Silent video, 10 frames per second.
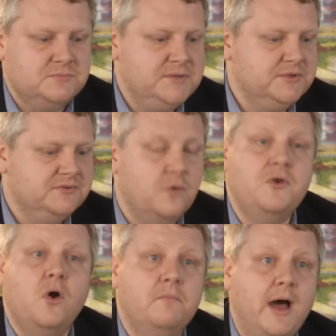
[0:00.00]
people don't
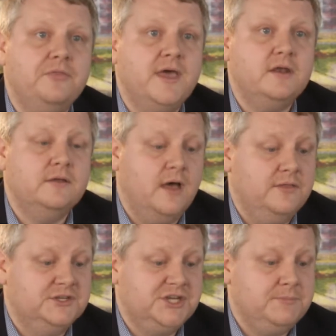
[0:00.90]
know about that, uh,
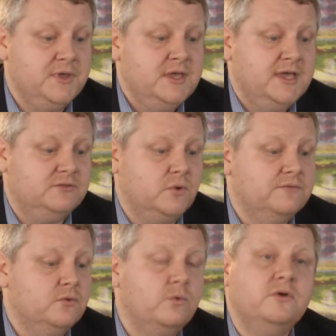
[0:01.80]
the ship, it's one
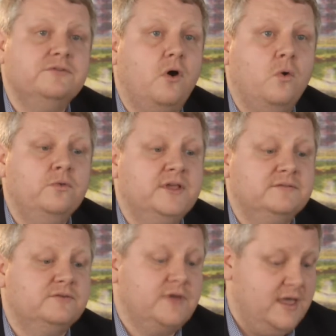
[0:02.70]
of the world's own,
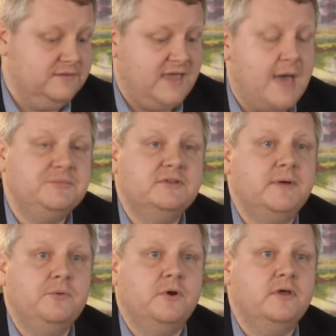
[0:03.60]
it's, it's captained
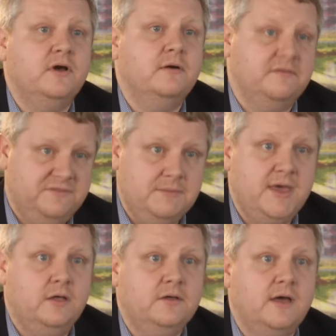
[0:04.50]
by one, uh, a
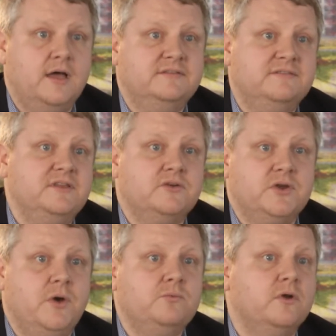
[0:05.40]
female, uh, Tiffany
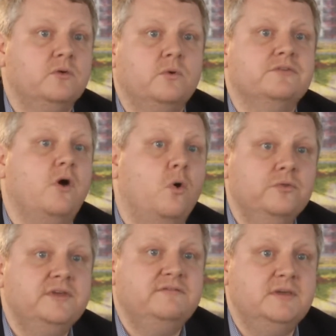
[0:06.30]
Crewan. One of the world's
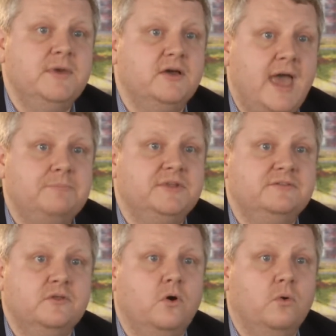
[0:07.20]
only female captains
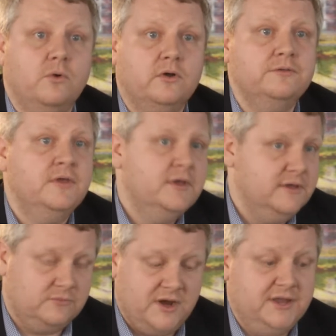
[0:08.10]
in the whole world
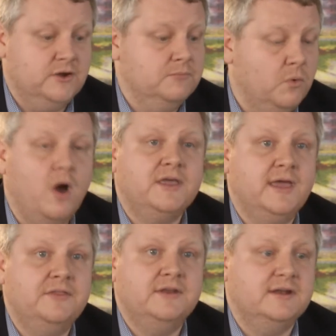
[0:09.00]
is right here in Milwaukee
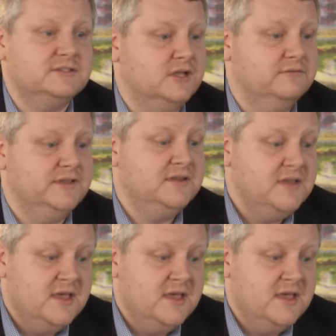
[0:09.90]
on the Dennis Sullivan.